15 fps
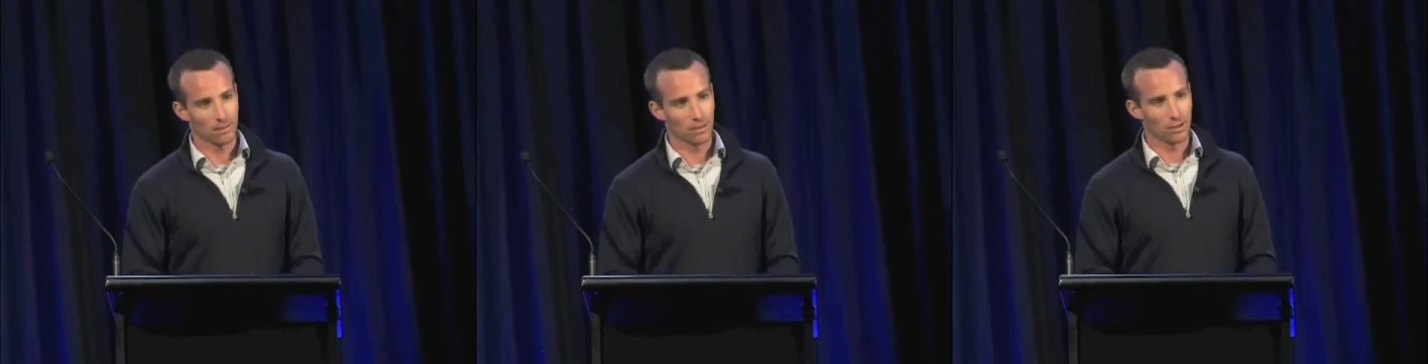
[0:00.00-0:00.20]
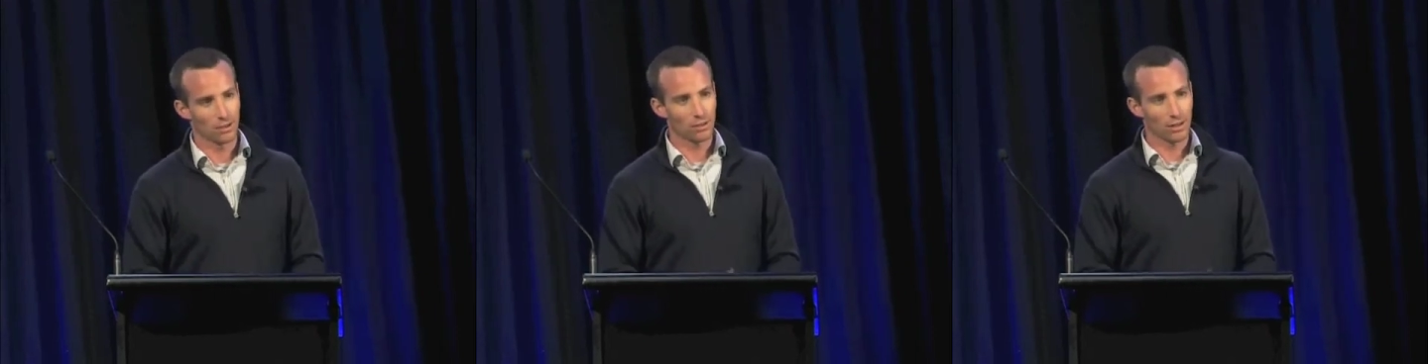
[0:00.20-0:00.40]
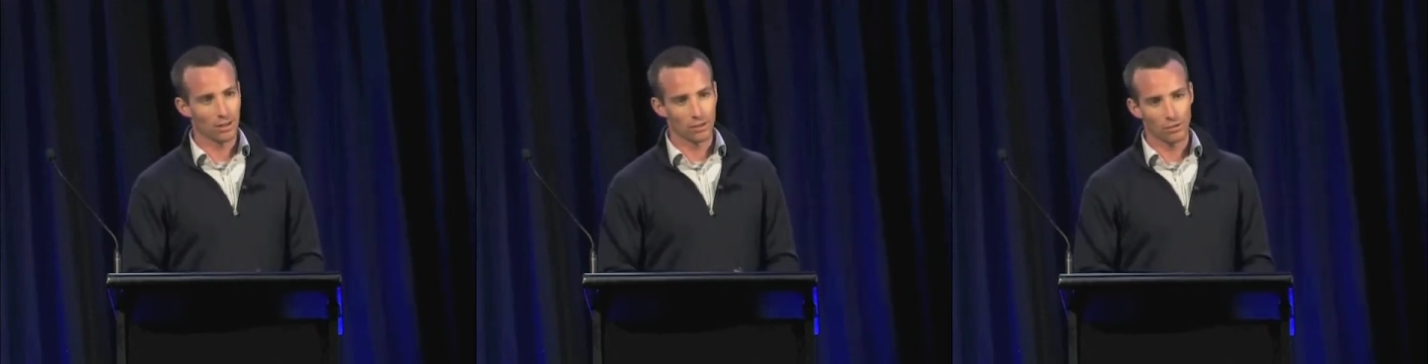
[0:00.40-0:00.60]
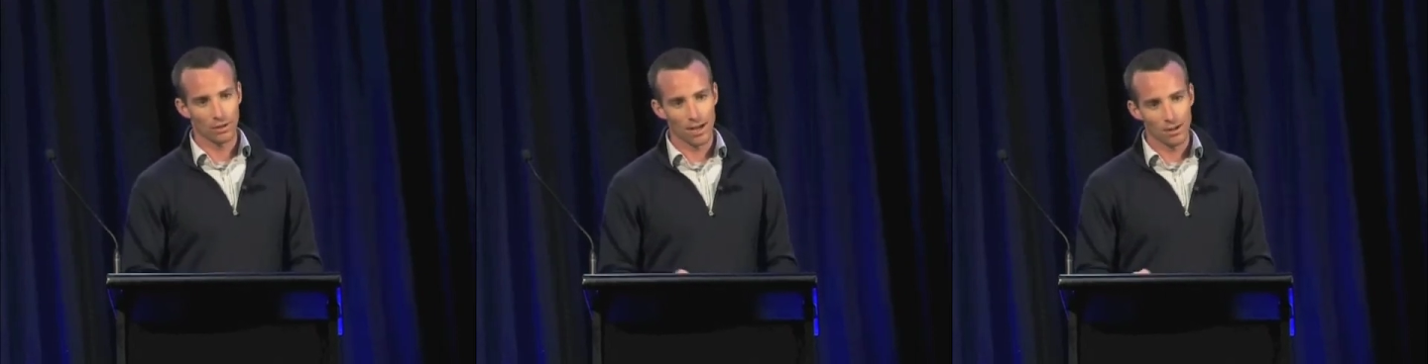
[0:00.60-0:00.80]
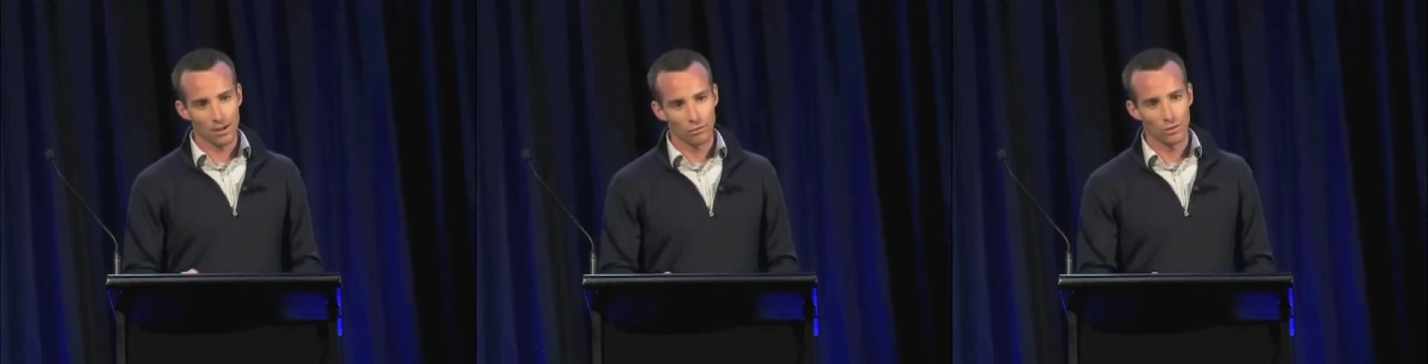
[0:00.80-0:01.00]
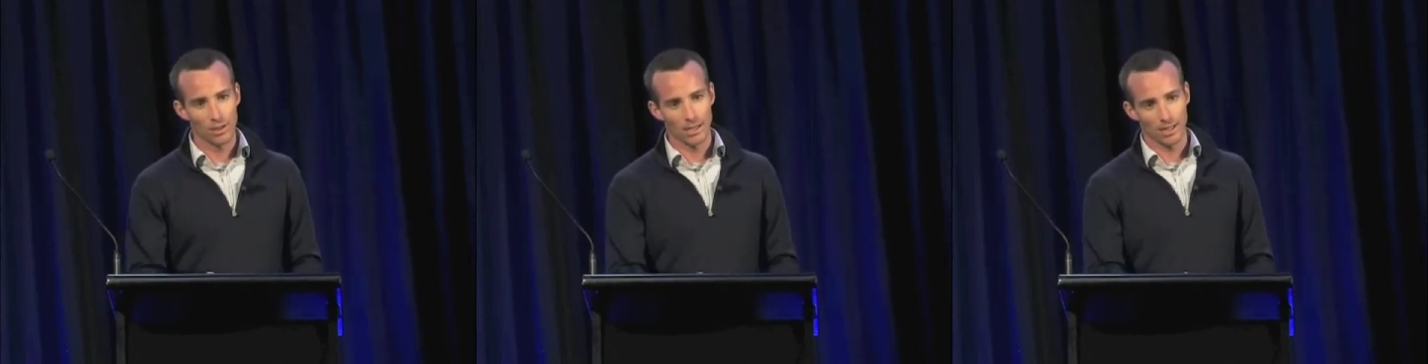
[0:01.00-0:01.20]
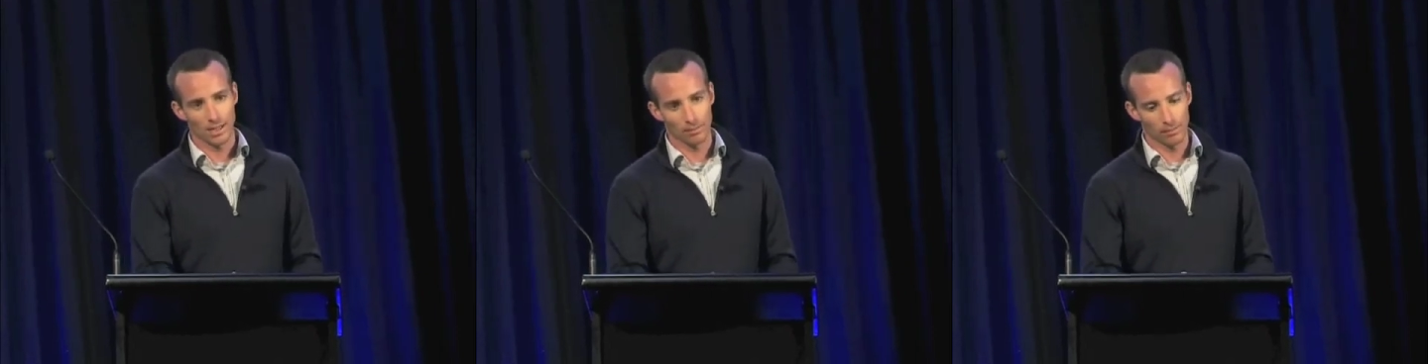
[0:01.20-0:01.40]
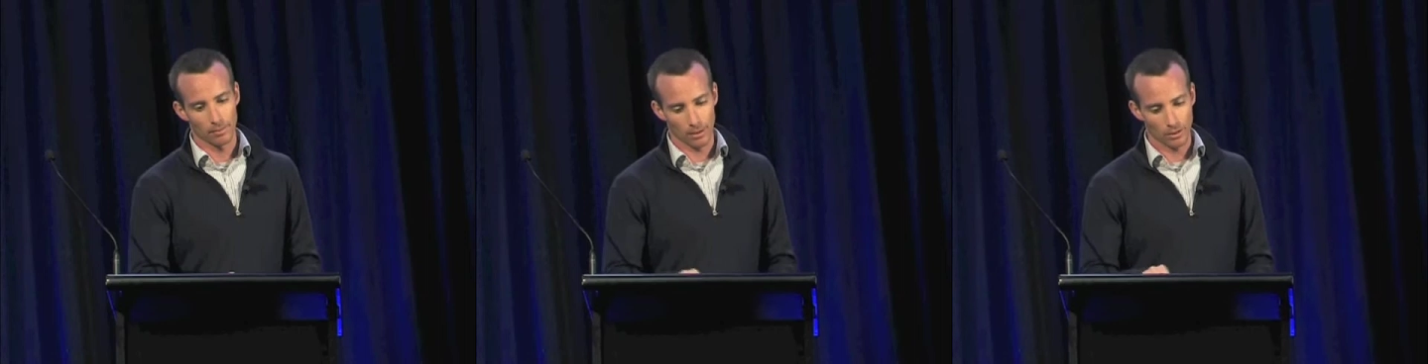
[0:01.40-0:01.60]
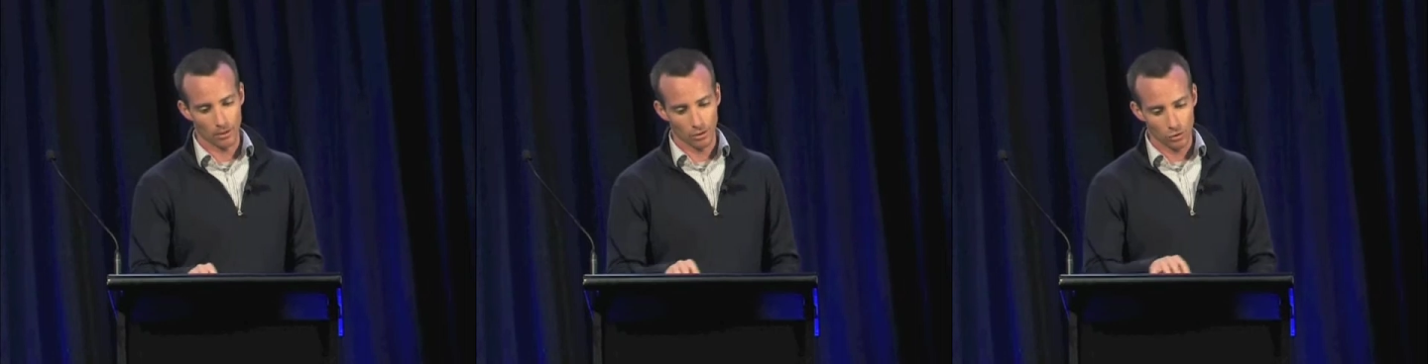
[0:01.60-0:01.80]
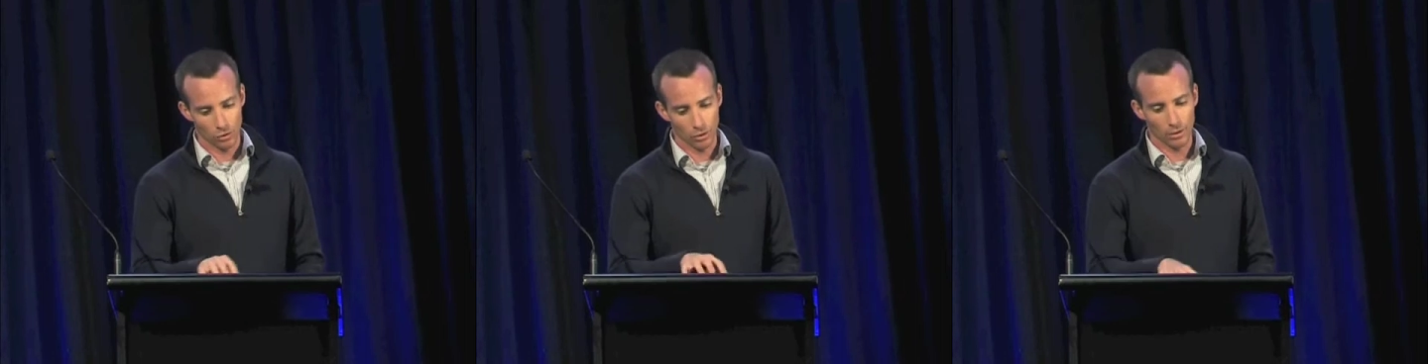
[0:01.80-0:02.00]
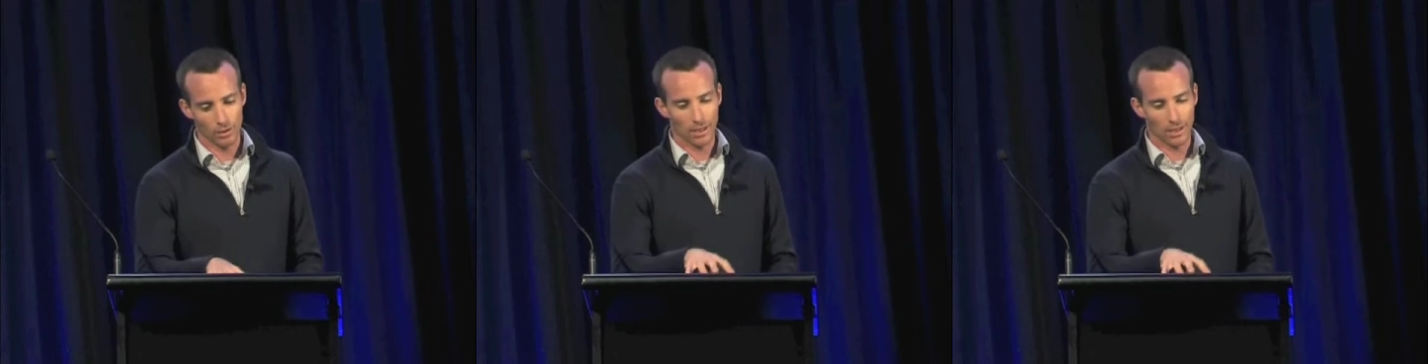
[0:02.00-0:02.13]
there are reasonably,